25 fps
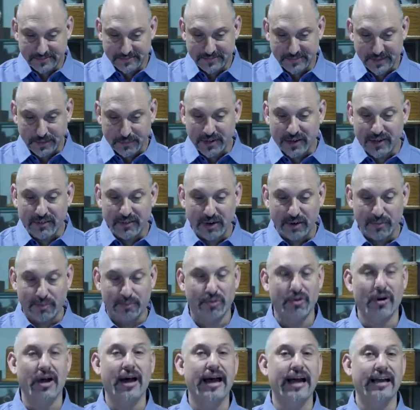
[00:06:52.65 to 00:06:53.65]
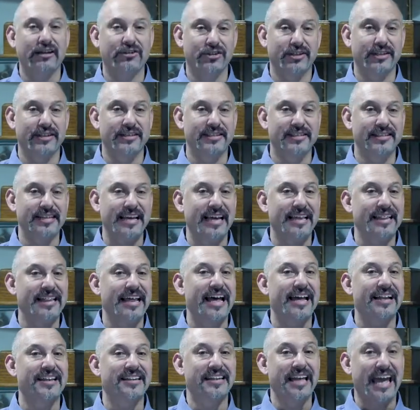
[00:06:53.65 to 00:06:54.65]
I'm going to give it a prize. You can say
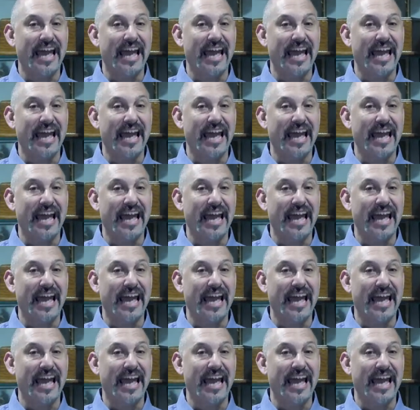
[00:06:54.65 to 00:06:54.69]
that